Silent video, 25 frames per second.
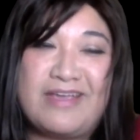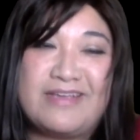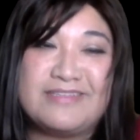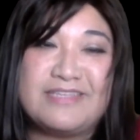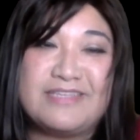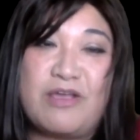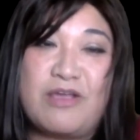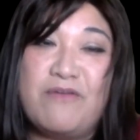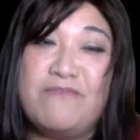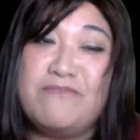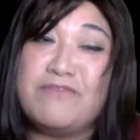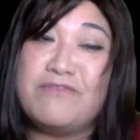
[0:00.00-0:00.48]

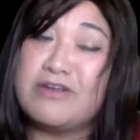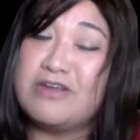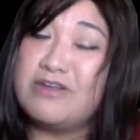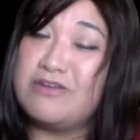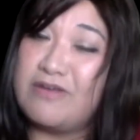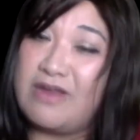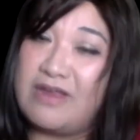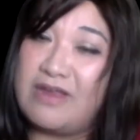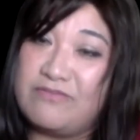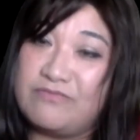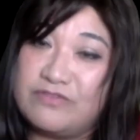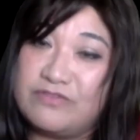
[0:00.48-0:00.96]
So I'm very
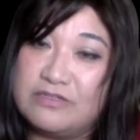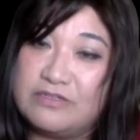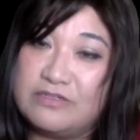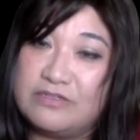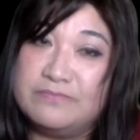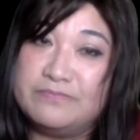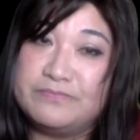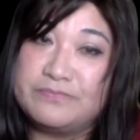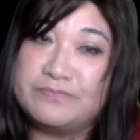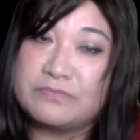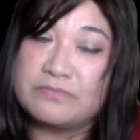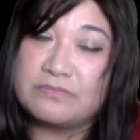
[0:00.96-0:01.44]
grateful
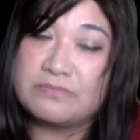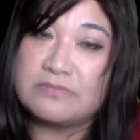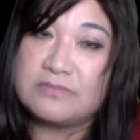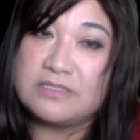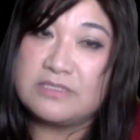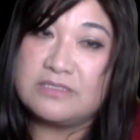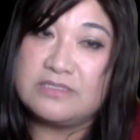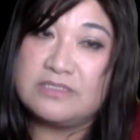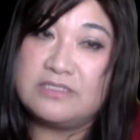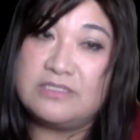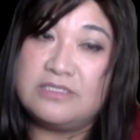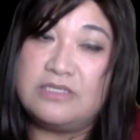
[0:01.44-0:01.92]

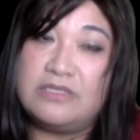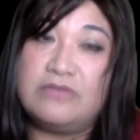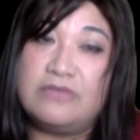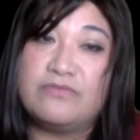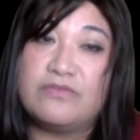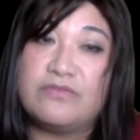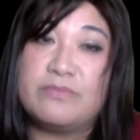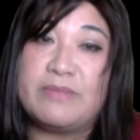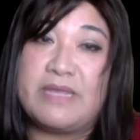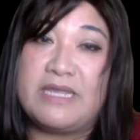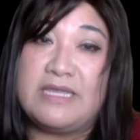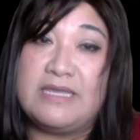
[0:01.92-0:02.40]
to you for
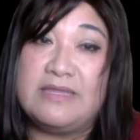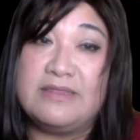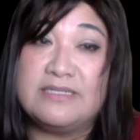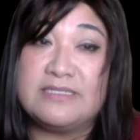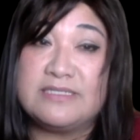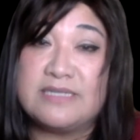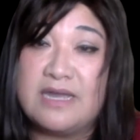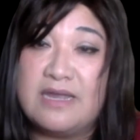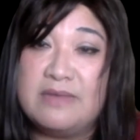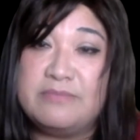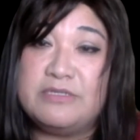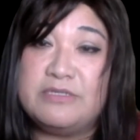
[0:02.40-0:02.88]
making the
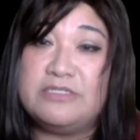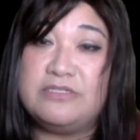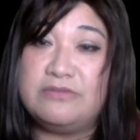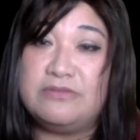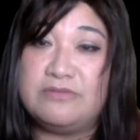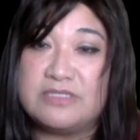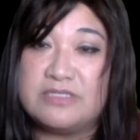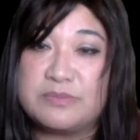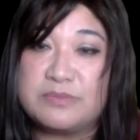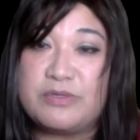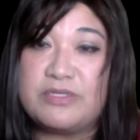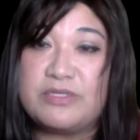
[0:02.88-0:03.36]
time to do
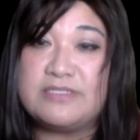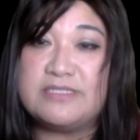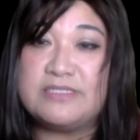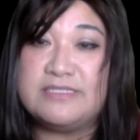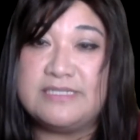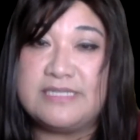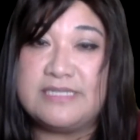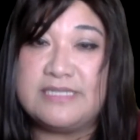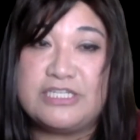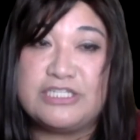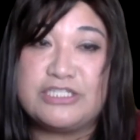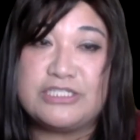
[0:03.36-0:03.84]
this
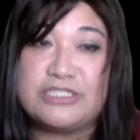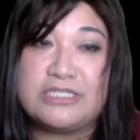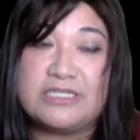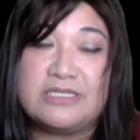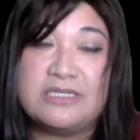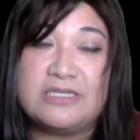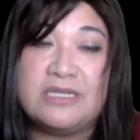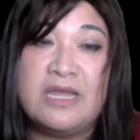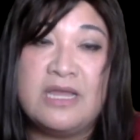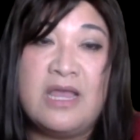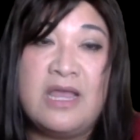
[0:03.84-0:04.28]
presentation.